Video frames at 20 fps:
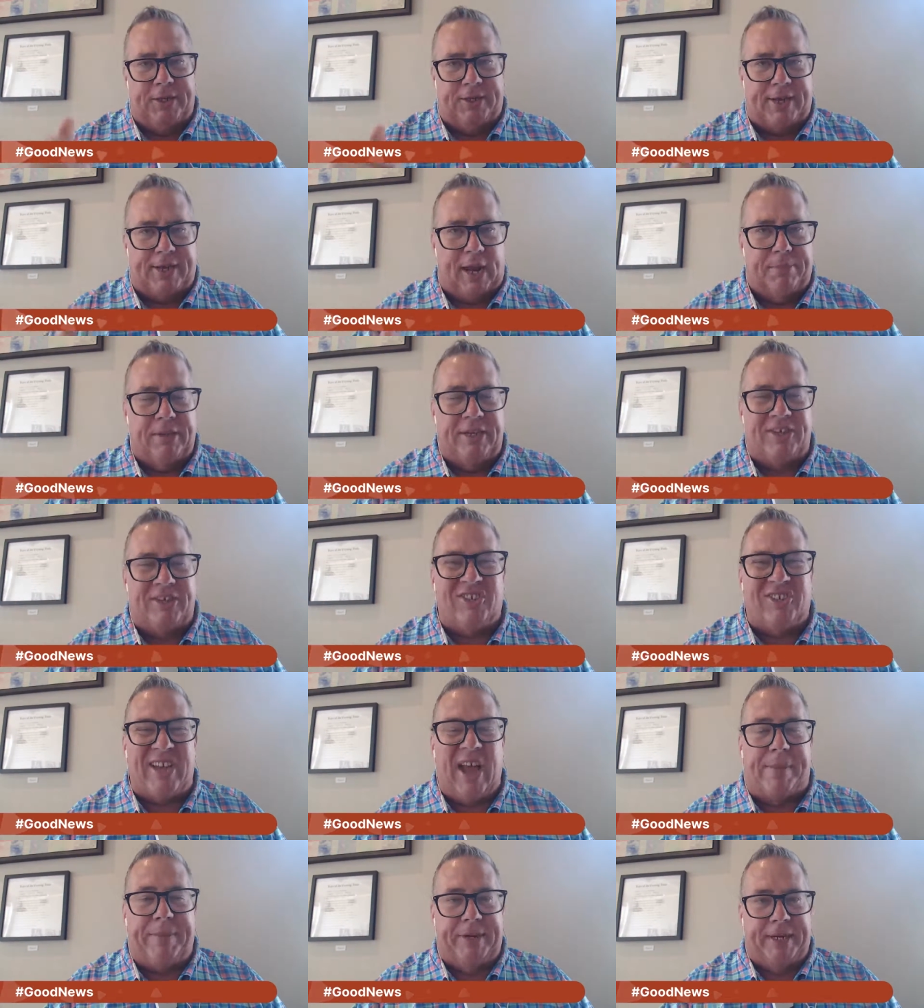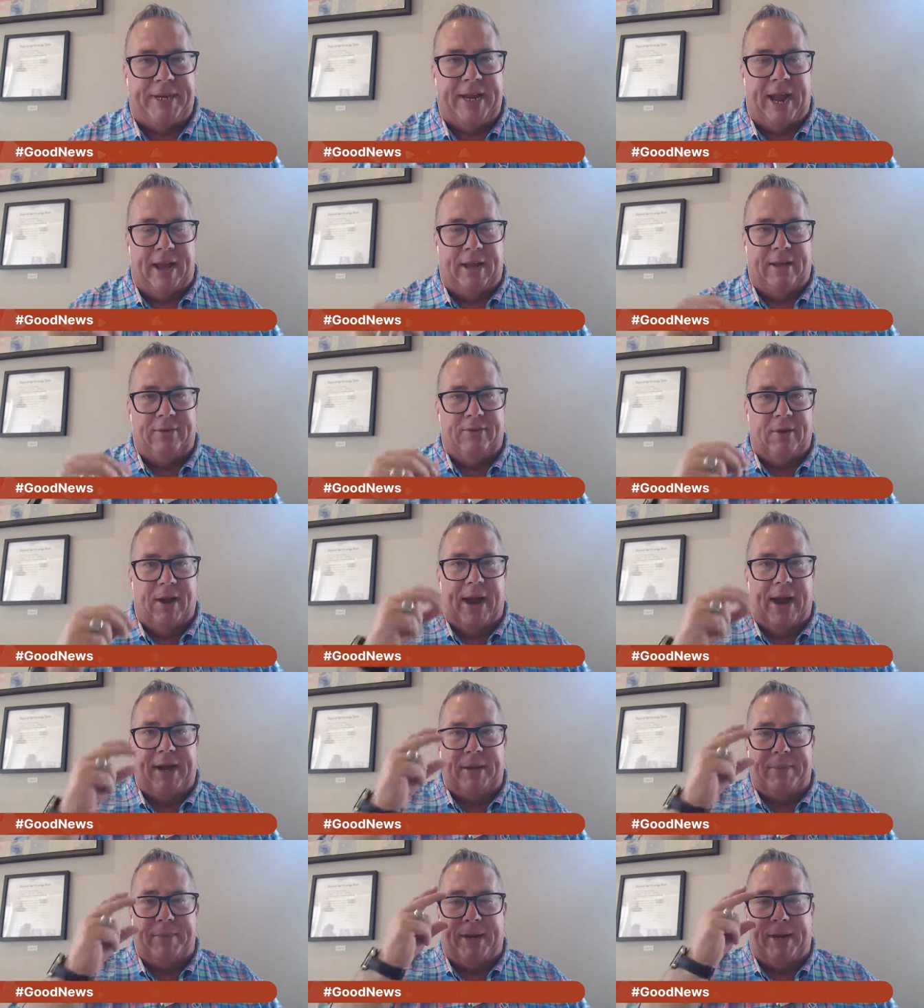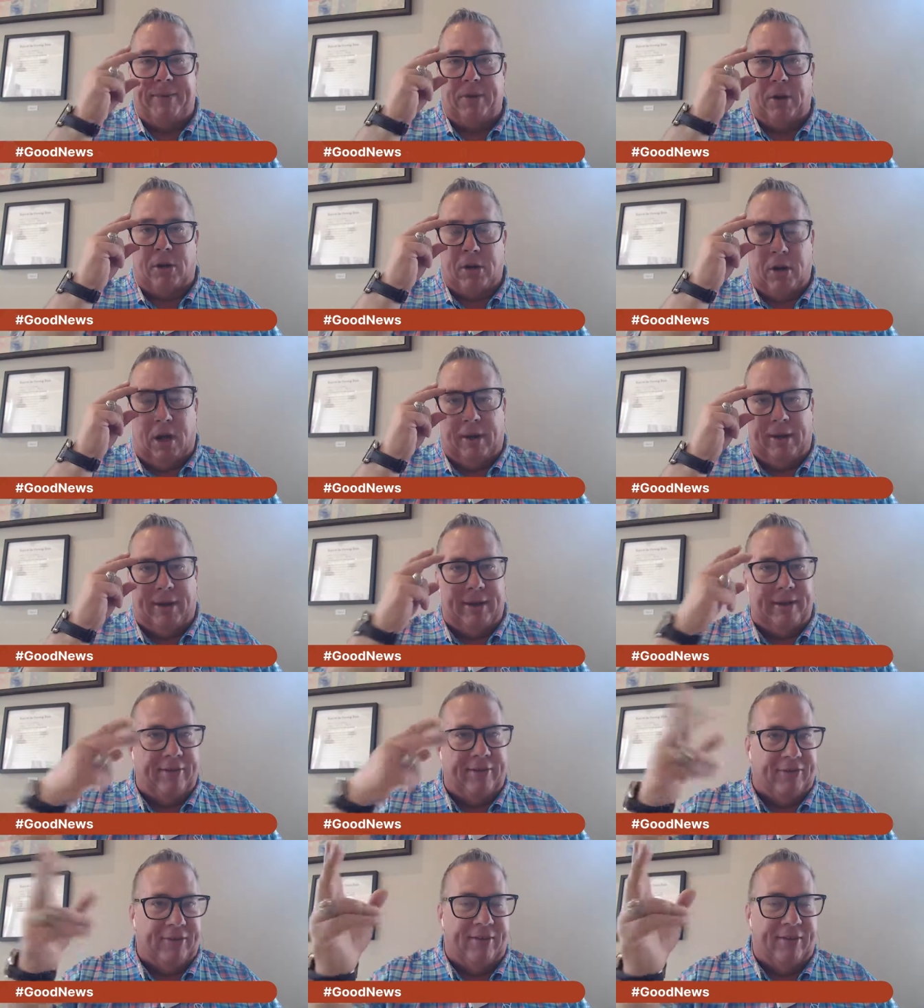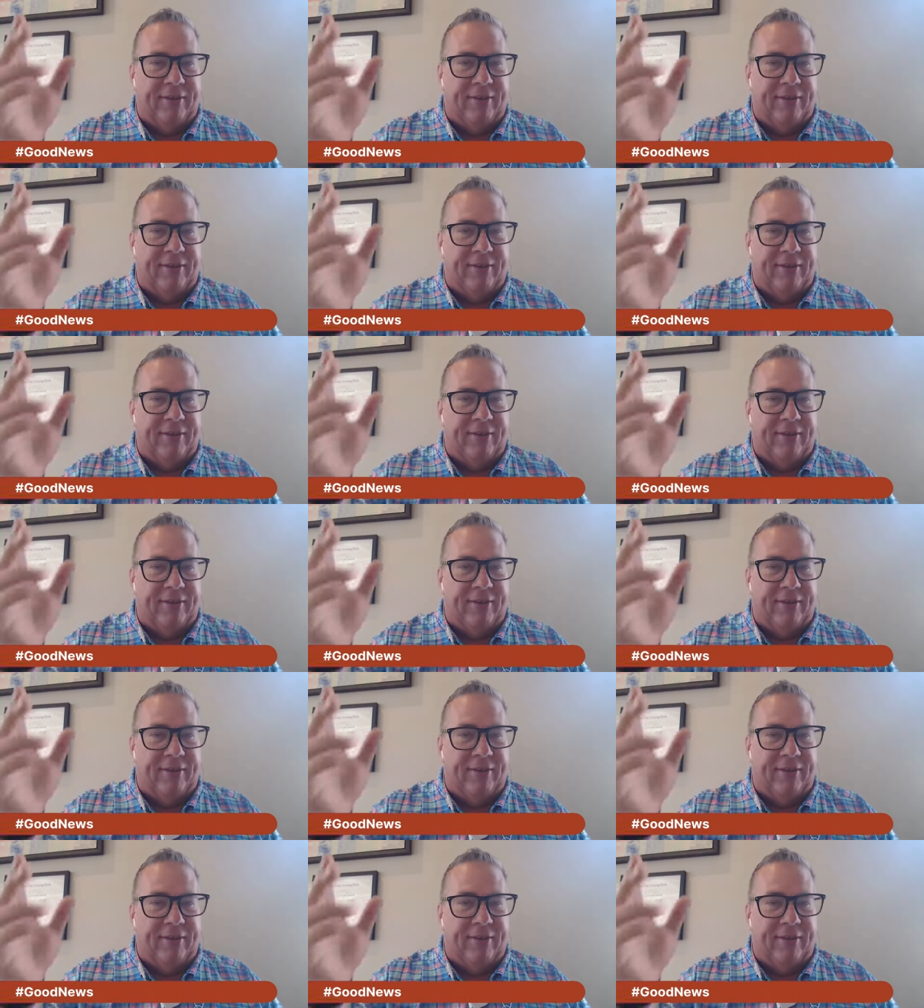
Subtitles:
It's got, I believe, 70 now, right? I mean, McCullough is